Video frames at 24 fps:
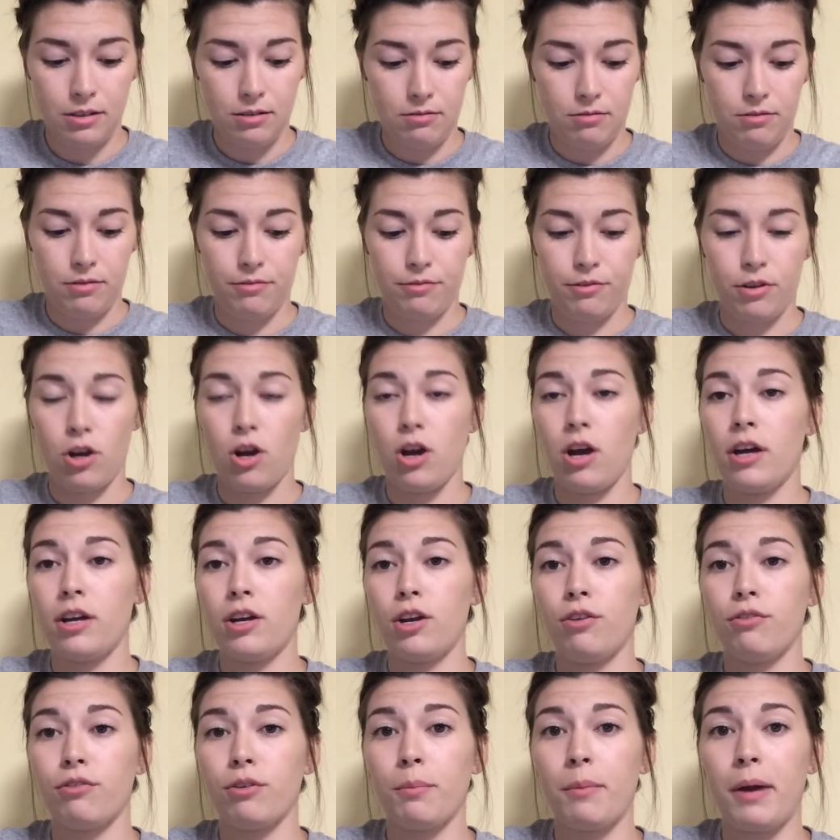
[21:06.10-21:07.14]
We've gone
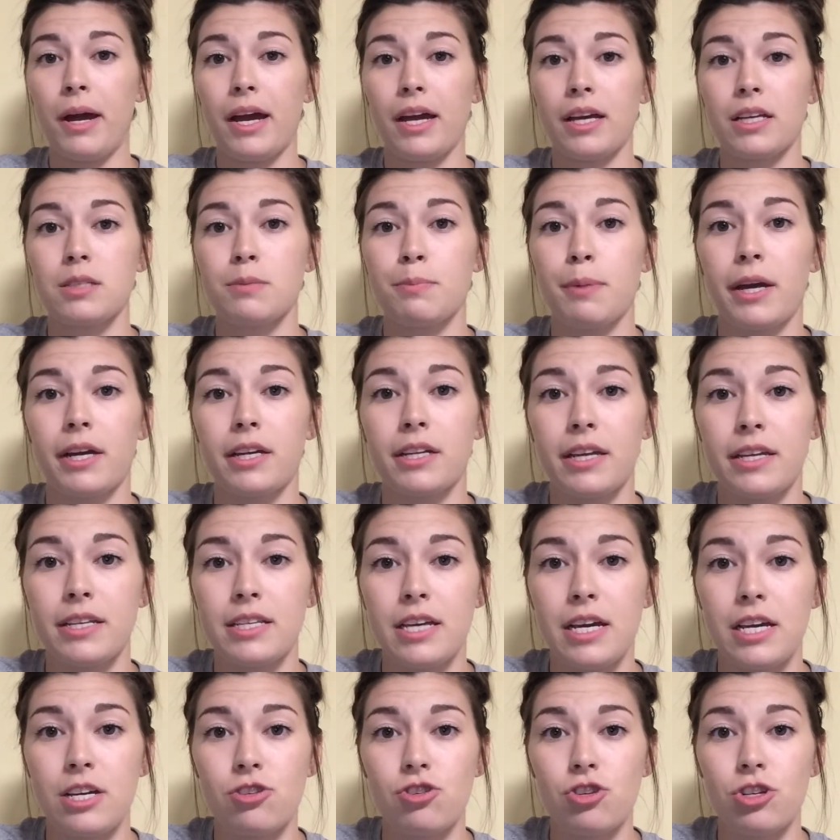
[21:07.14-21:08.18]
over my
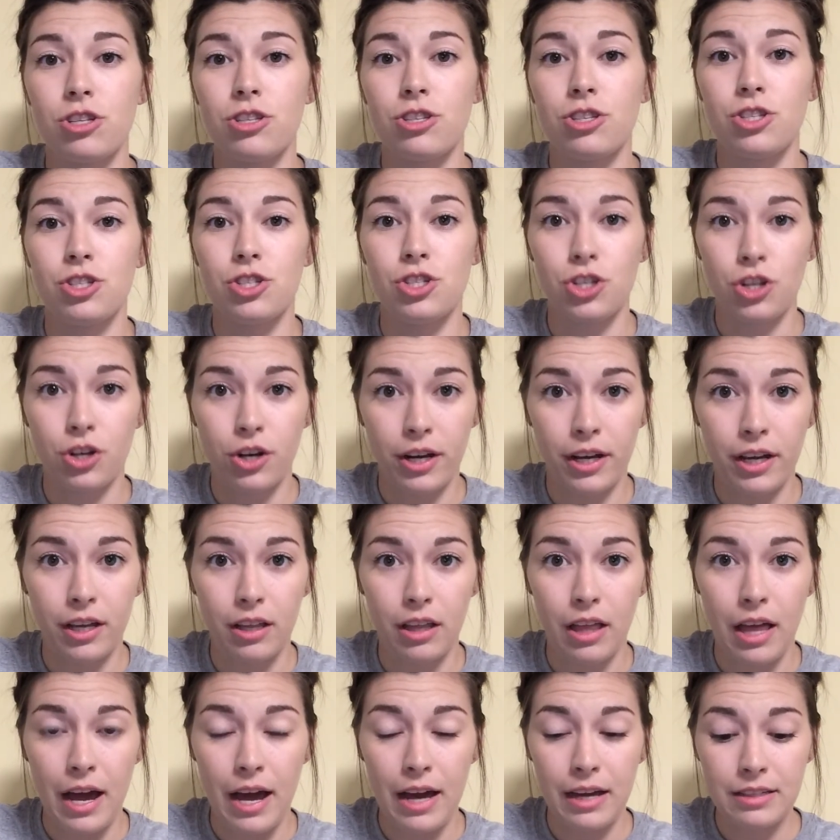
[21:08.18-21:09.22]
expectations during
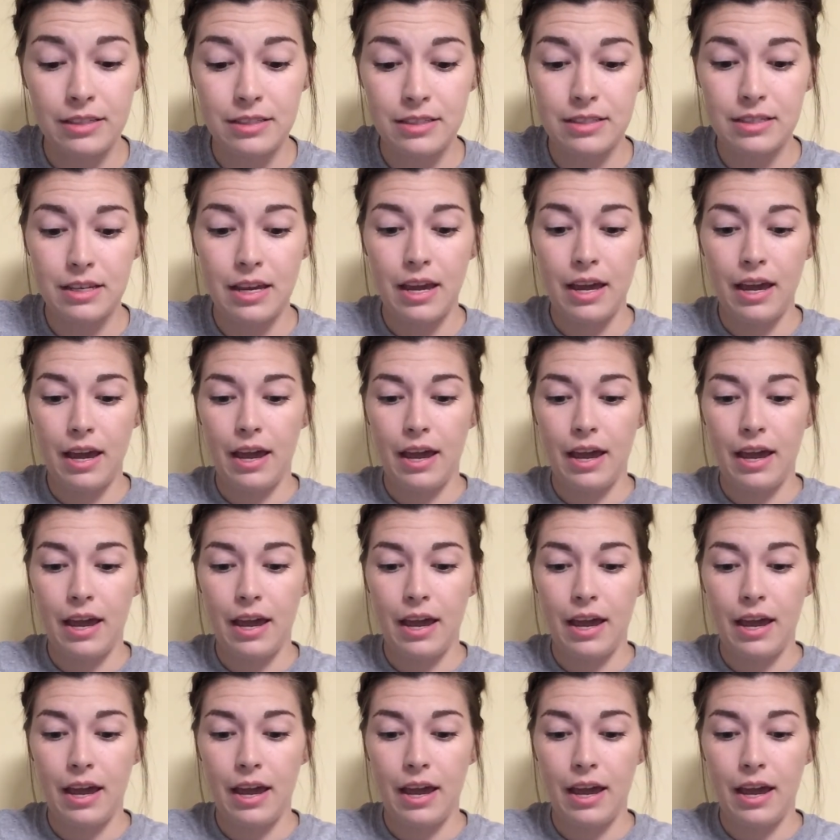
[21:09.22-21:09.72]
class.